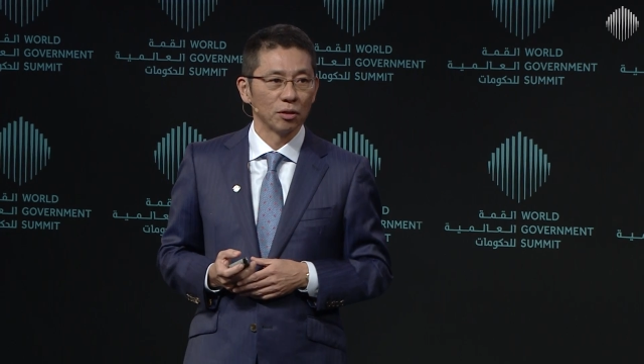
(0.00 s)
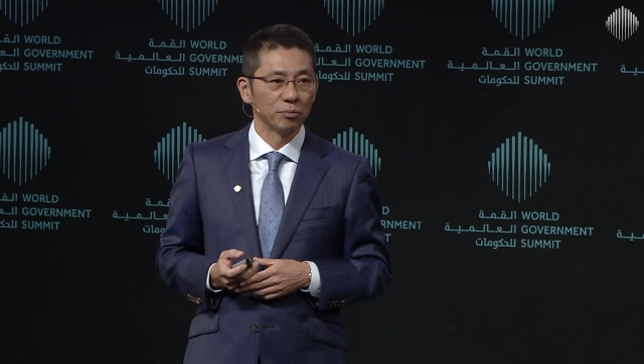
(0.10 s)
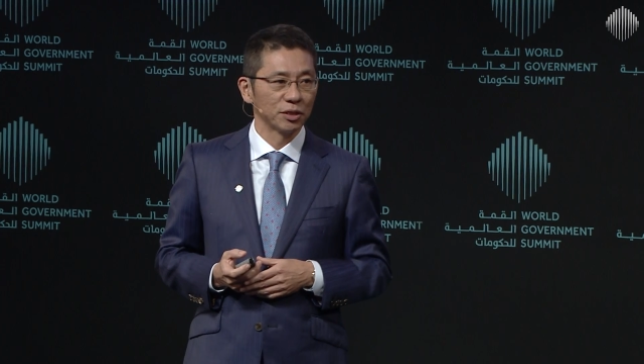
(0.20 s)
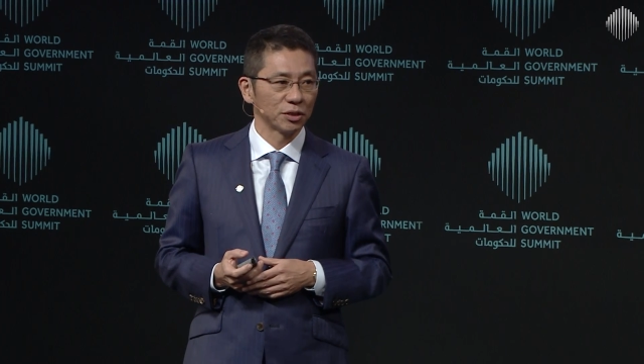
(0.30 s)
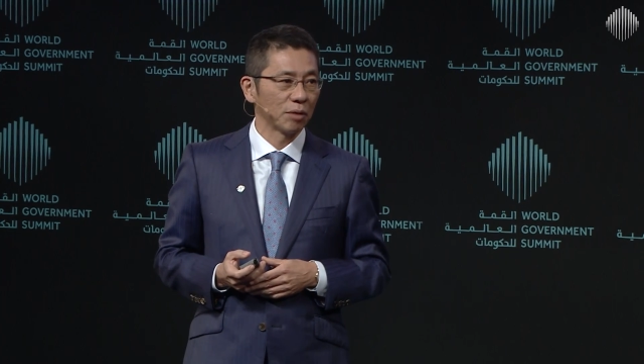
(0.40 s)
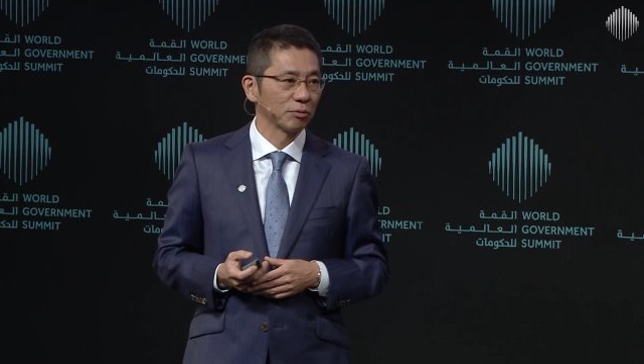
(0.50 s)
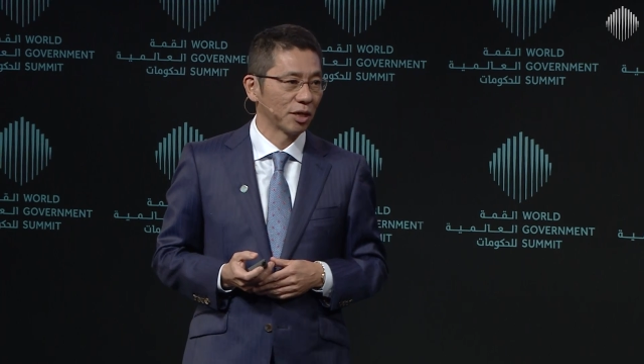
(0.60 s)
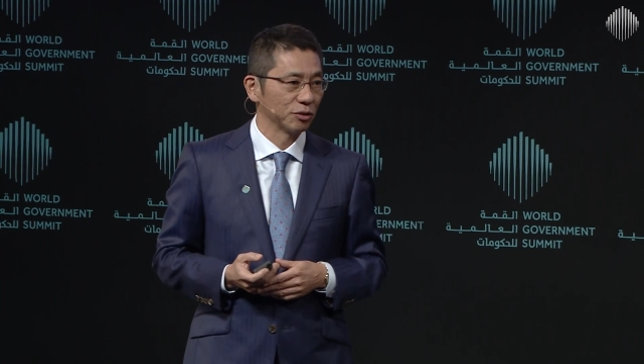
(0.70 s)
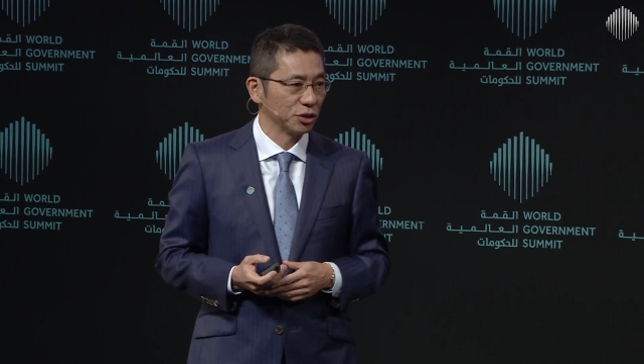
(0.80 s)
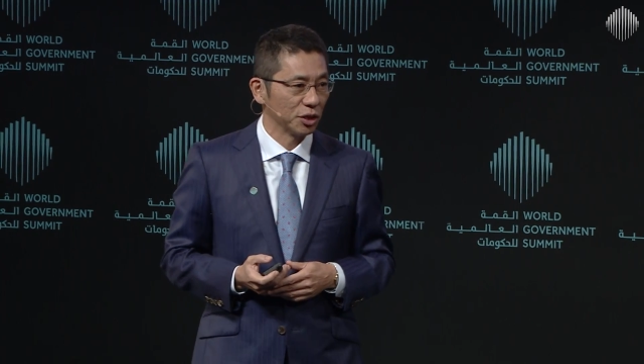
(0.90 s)
of this
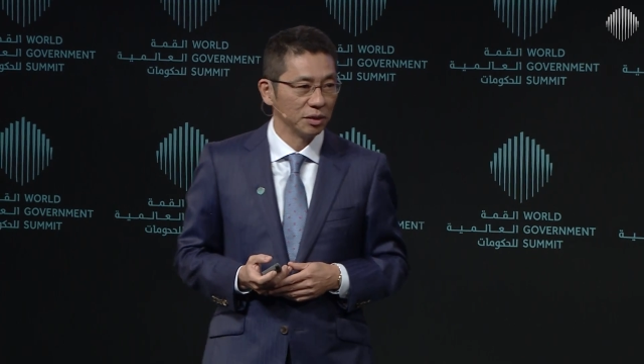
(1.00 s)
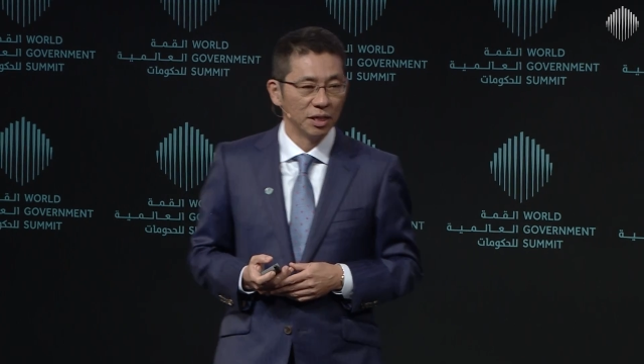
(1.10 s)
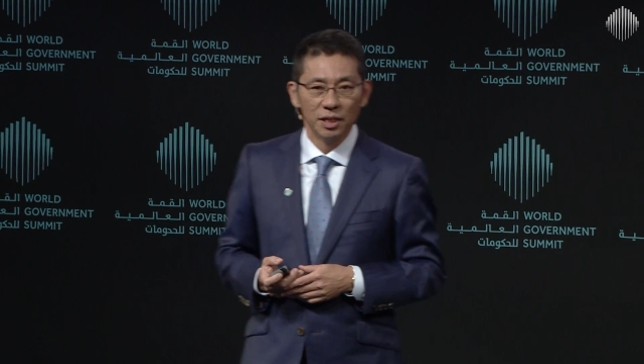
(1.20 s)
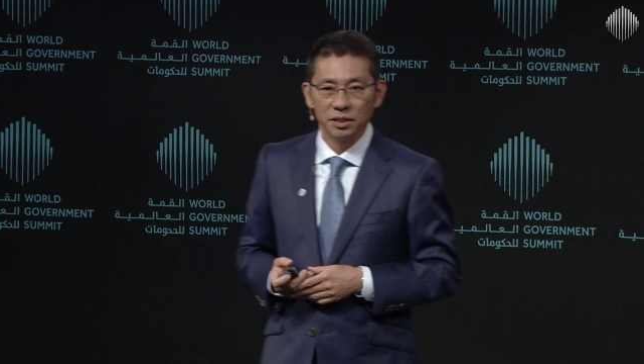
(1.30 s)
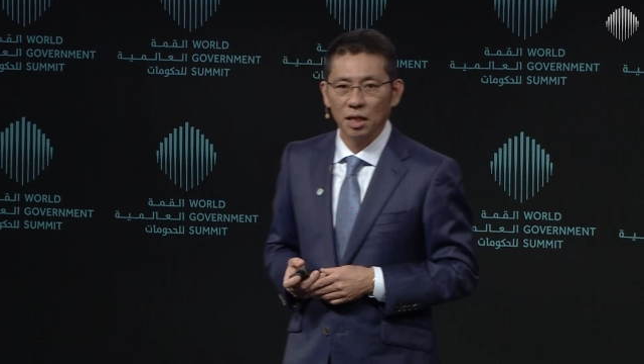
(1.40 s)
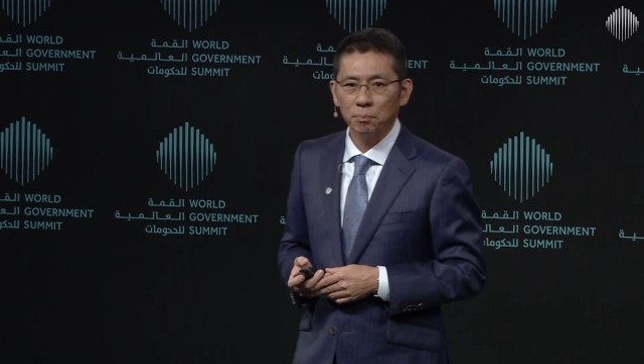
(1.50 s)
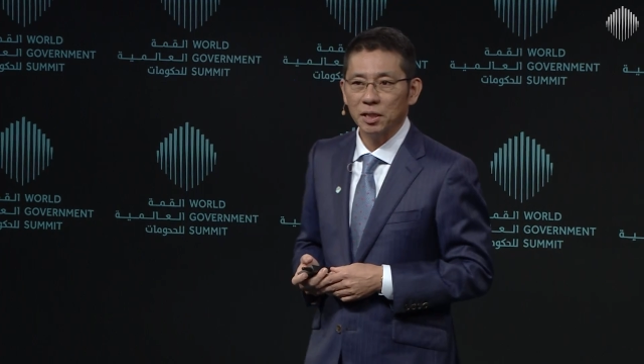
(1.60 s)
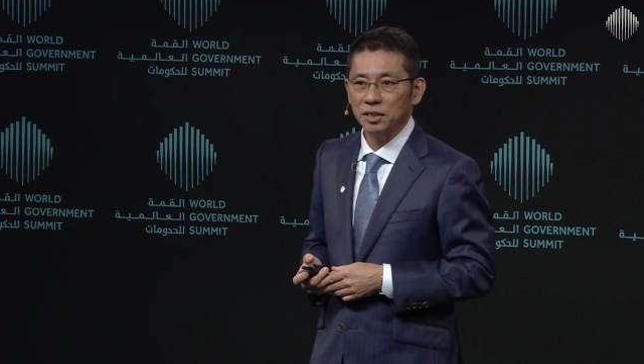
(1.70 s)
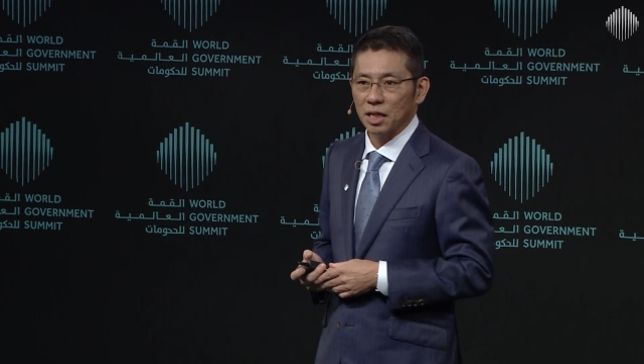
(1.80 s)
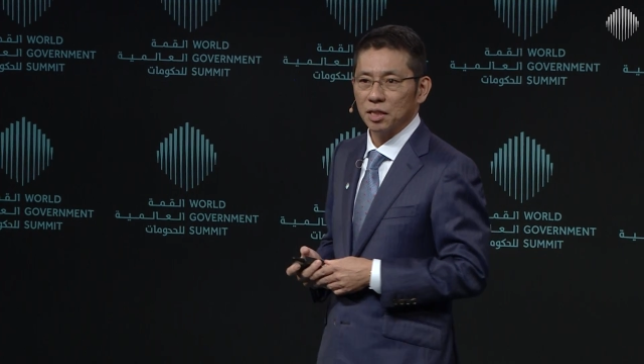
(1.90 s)
subculture,
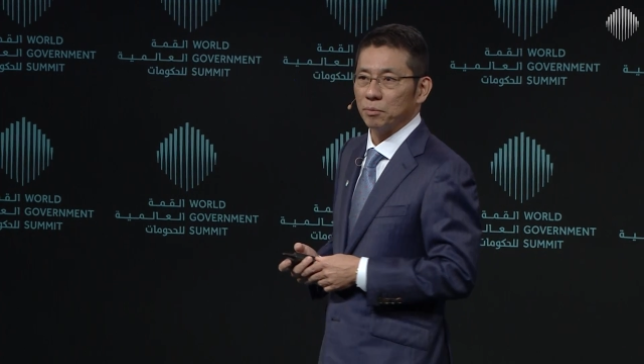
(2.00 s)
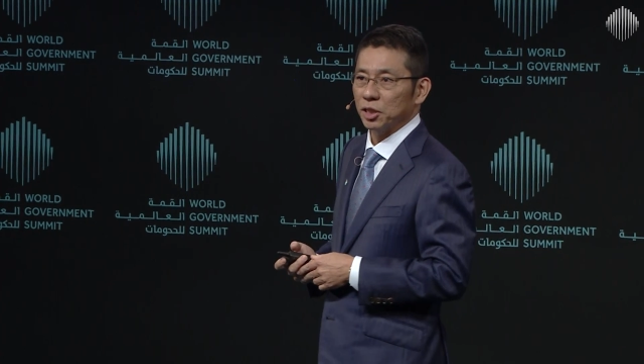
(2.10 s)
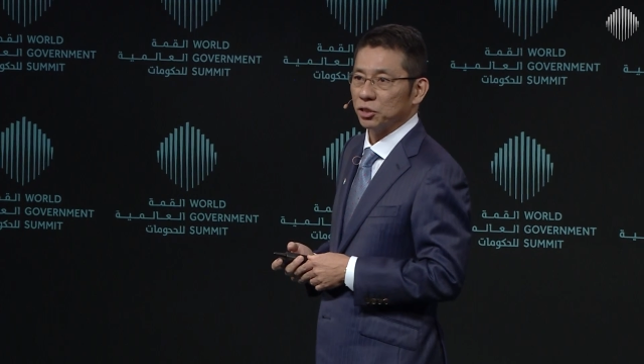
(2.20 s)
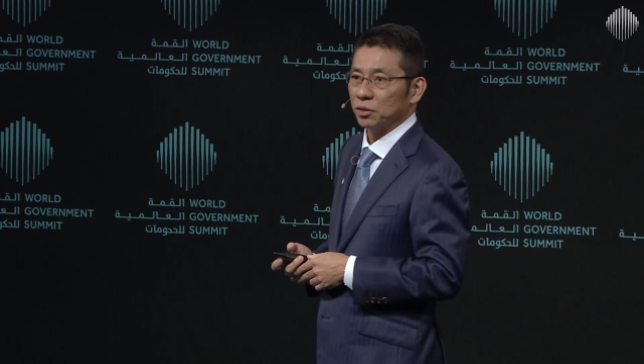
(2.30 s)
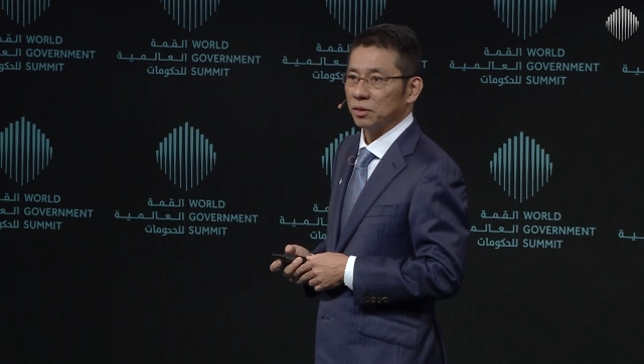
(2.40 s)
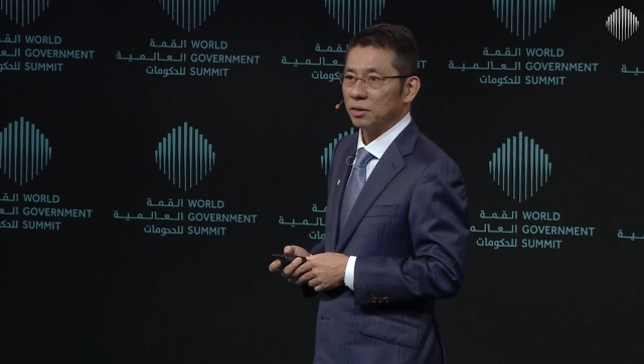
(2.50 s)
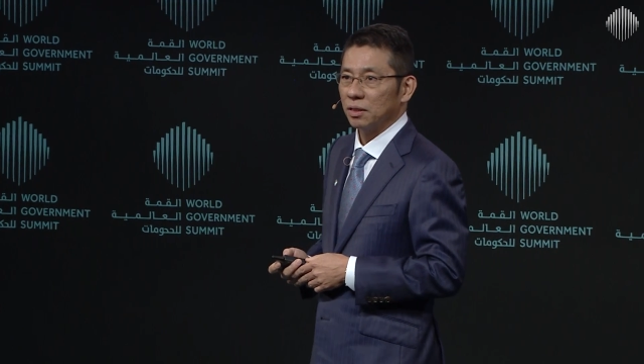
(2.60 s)
Japanese animation.